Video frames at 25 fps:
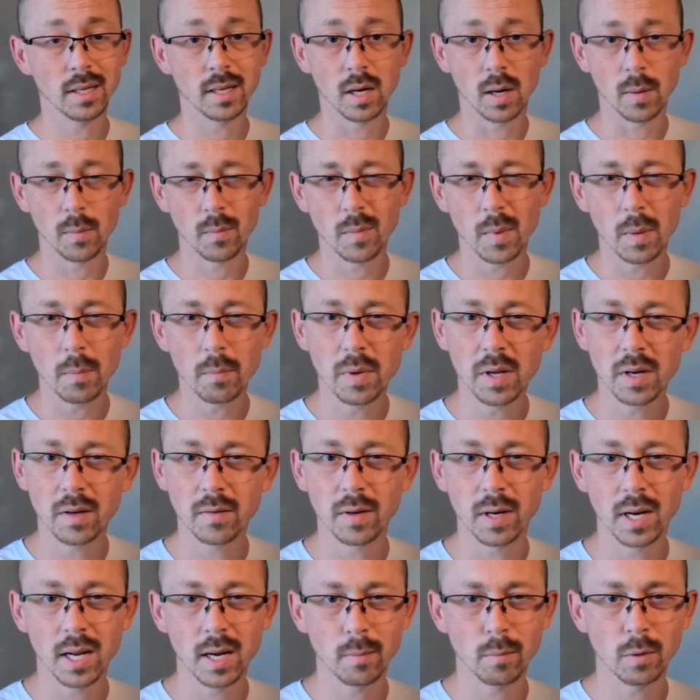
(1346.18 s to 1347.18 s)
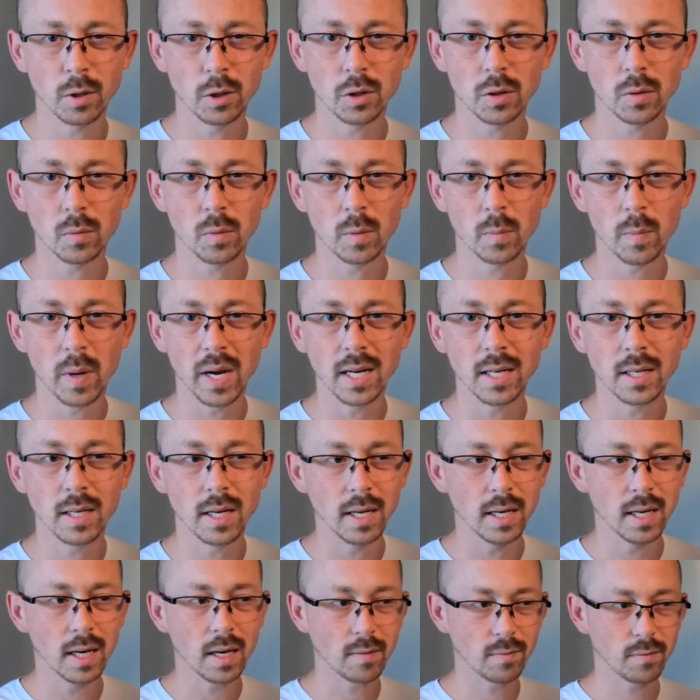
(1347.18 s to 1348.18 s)
you know, I'm a bit of an amateur with
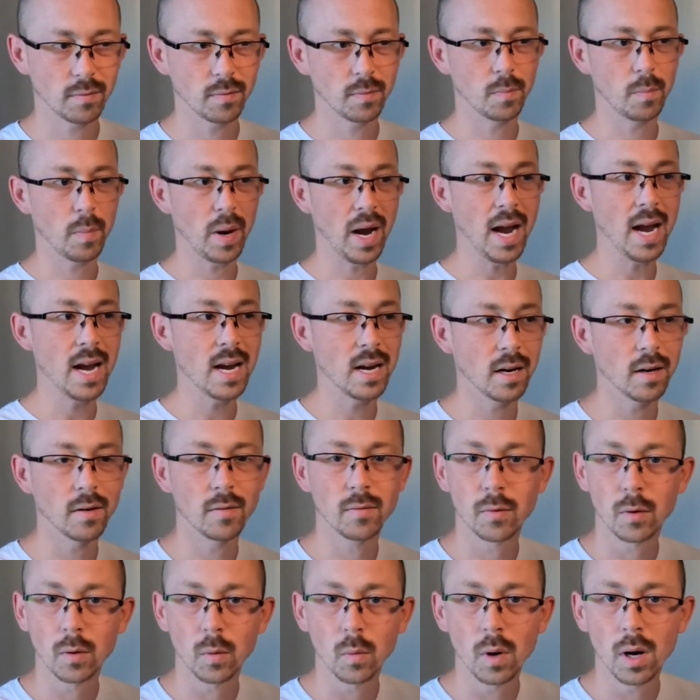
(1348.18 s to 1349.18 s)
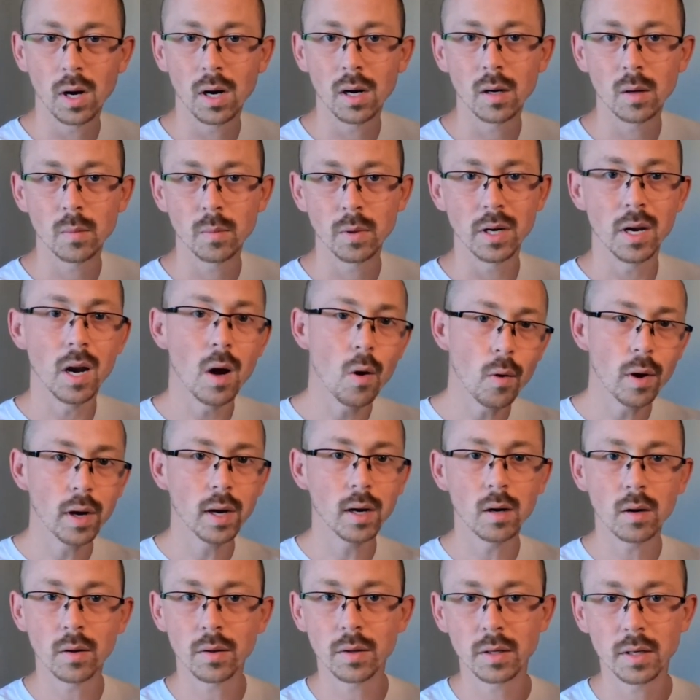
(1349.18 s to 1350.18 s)
painting. I've painted for a while, but
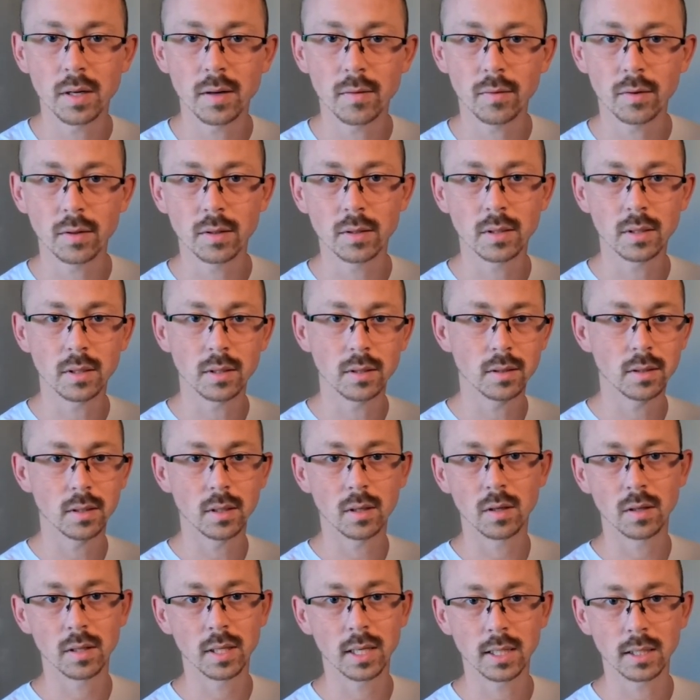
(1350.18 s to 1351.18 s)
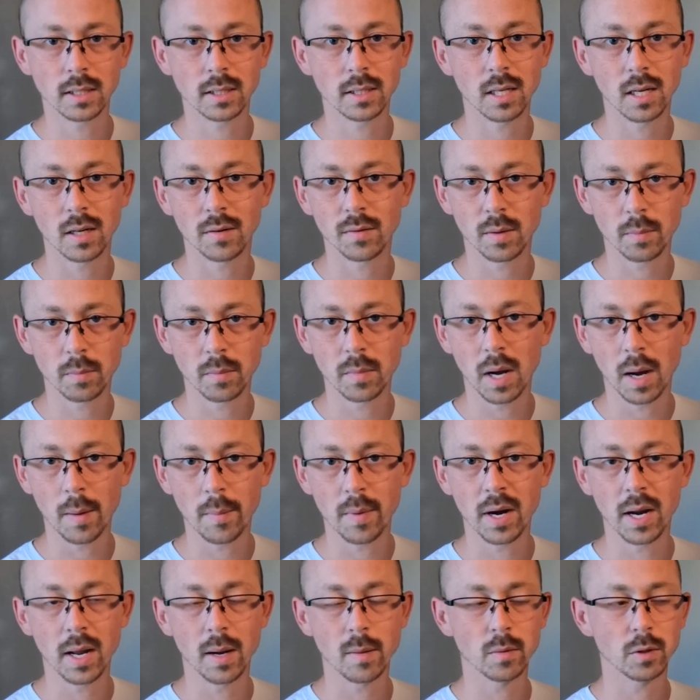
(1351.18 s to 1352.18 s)
knowing all the differences and all that stuff, I'm,
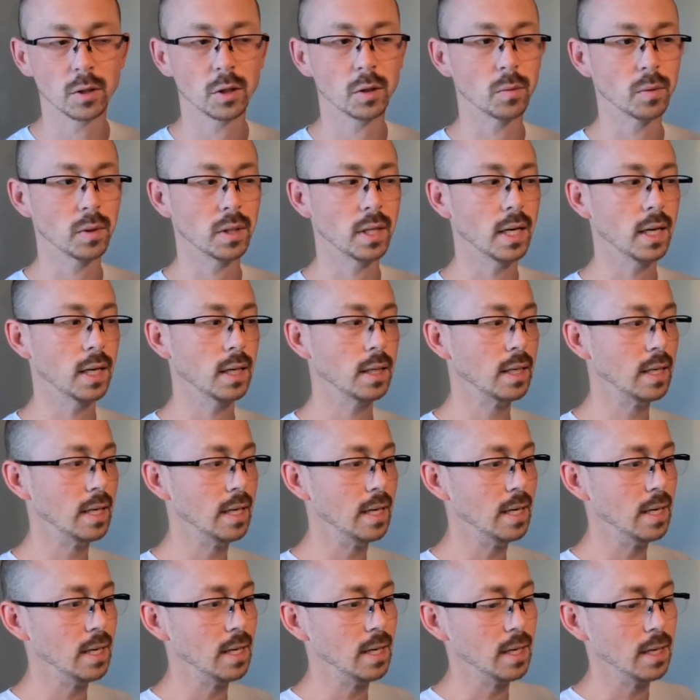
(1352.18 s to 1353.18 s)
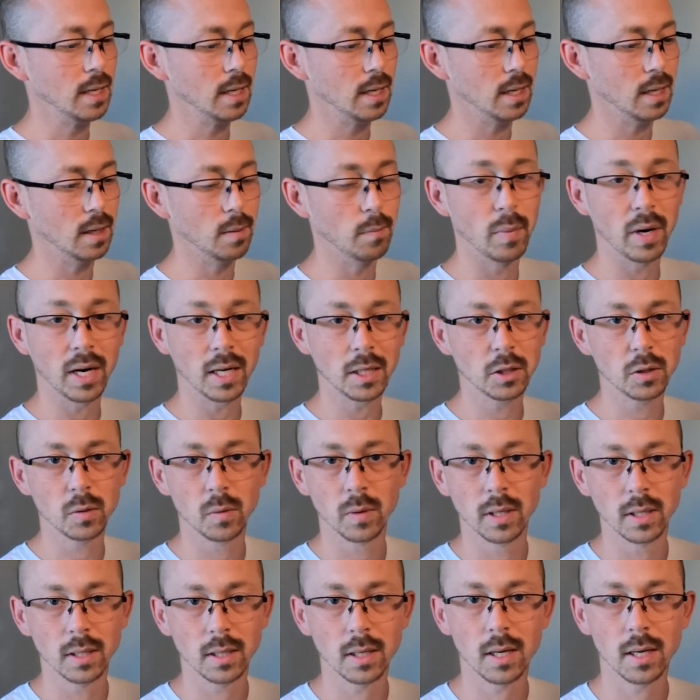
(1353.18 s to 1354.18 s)
I'm an amateur with that. Um, but I just
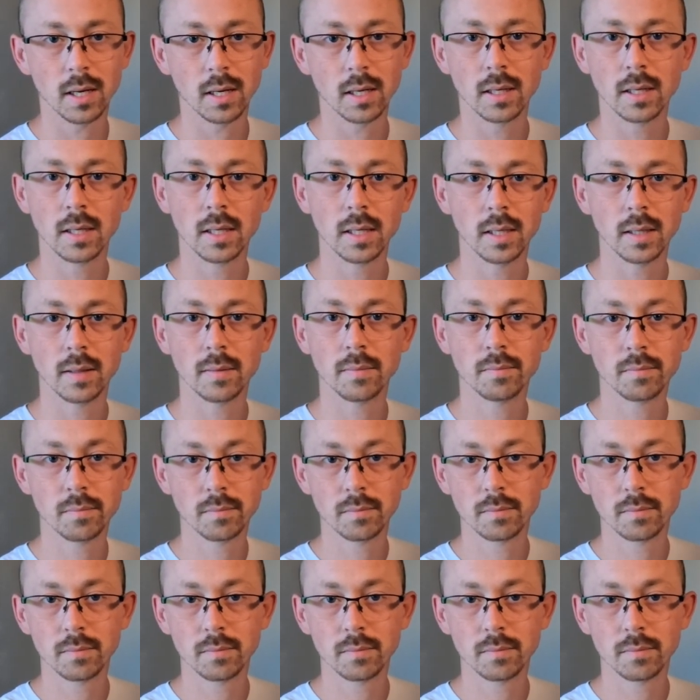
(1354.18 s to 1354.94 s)
went and got a